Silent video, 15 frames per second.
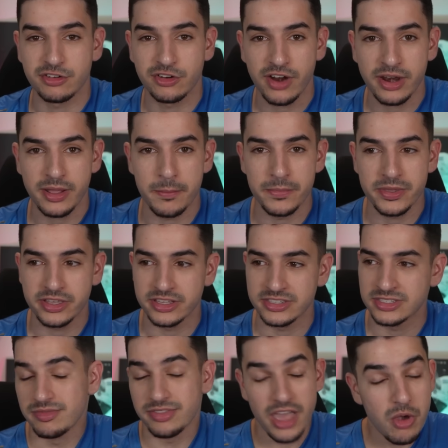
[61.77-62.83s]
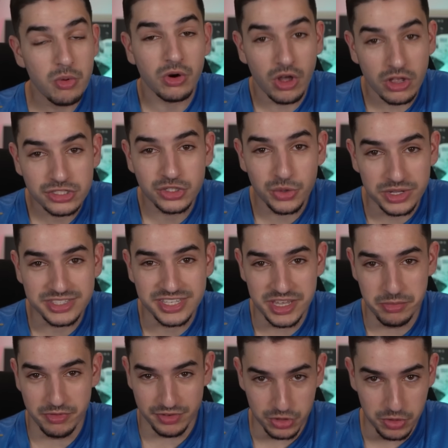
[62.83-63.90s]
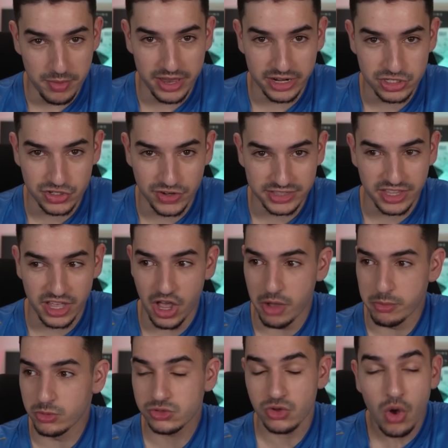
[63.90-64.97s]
credit because they were also a team with a new manager at the helm who's